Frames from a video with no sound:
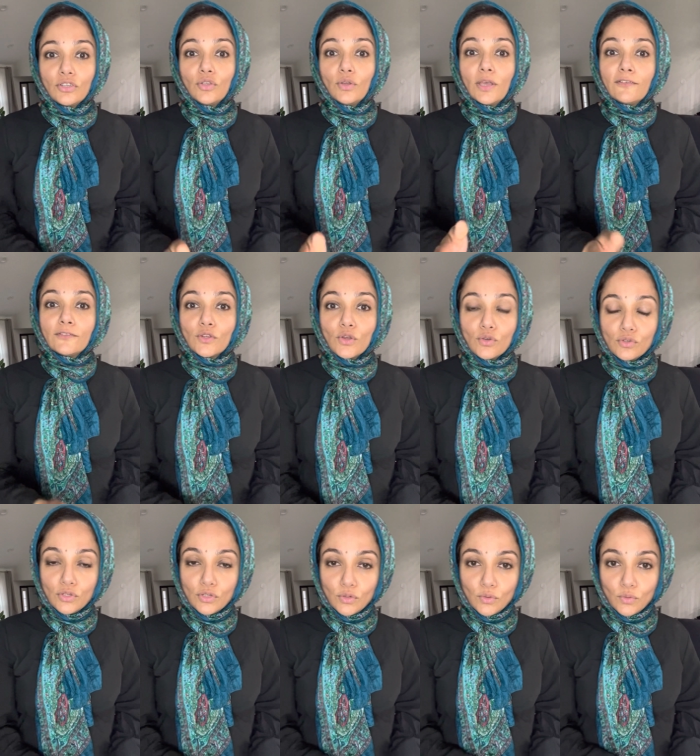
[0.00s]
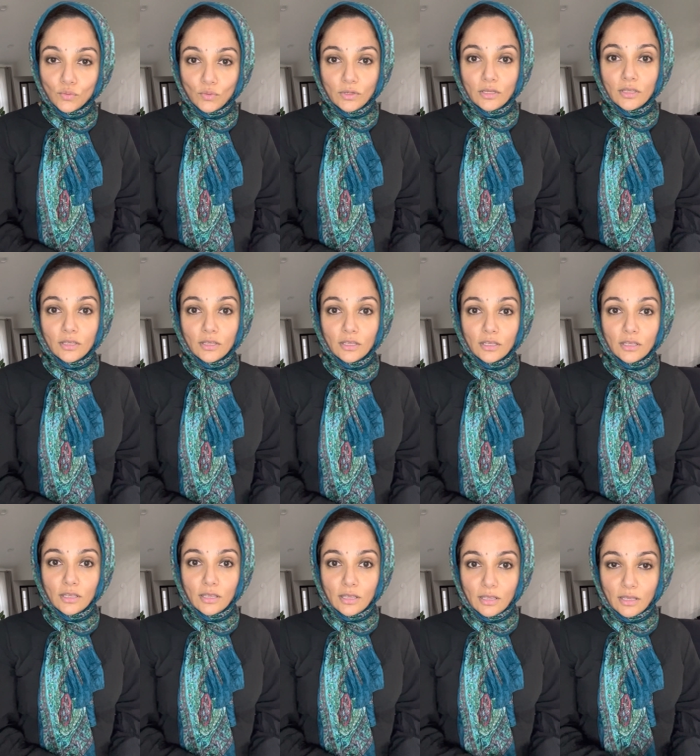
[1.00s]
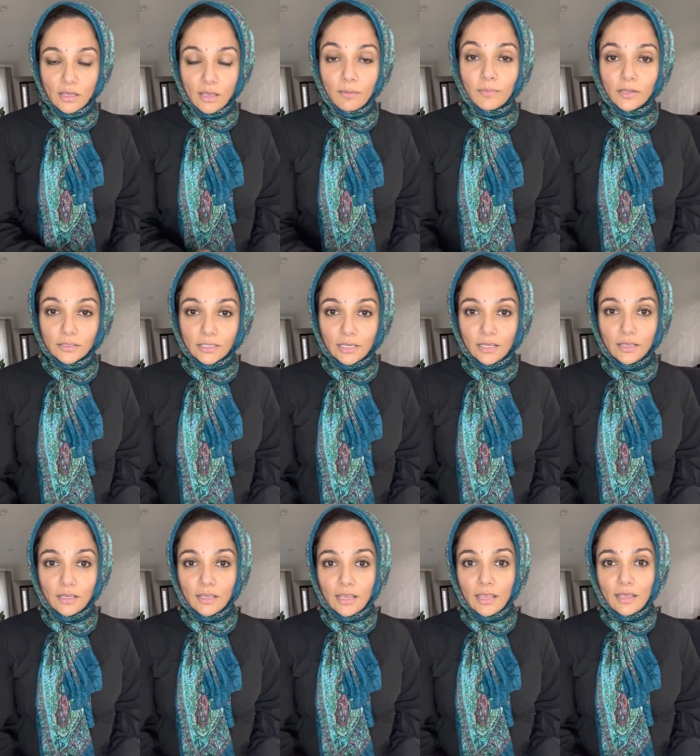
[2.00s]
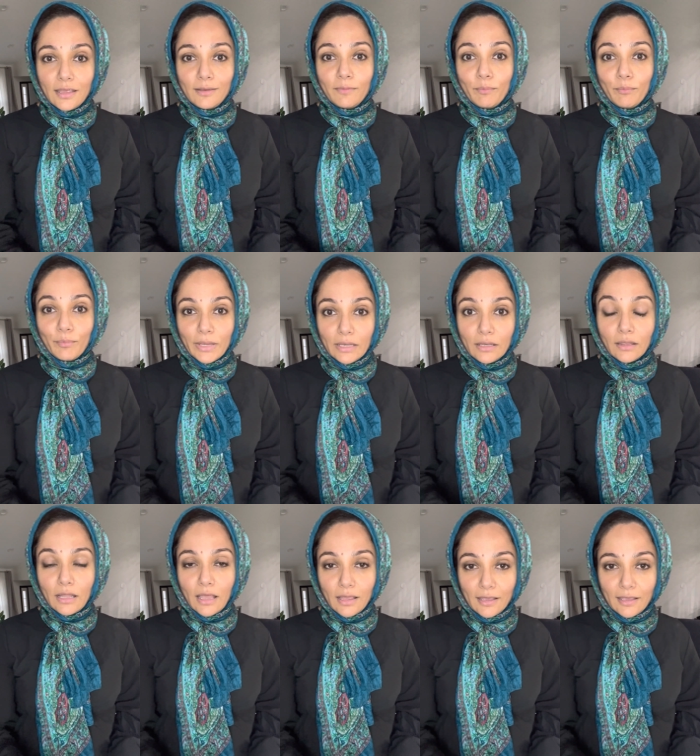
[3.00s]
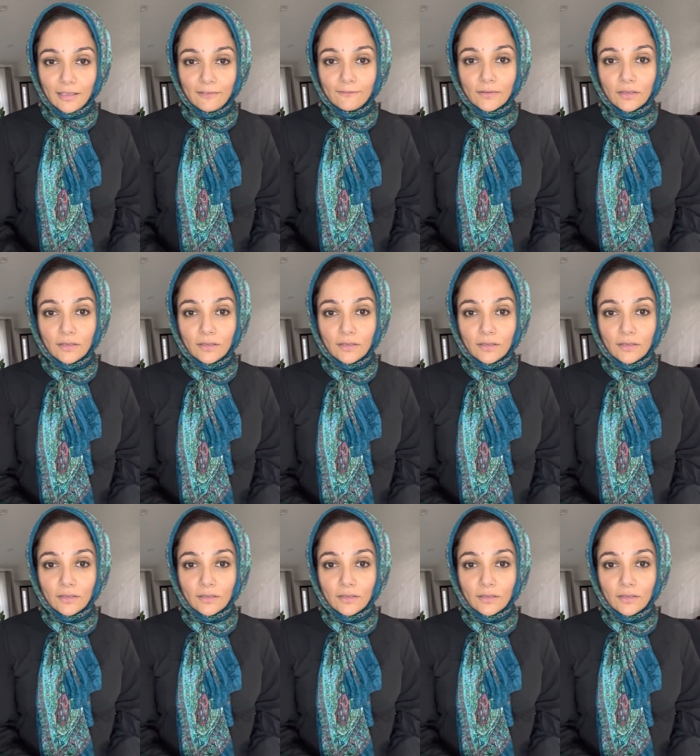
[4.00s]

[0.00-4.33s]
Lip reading: You have to go to a building and bid live.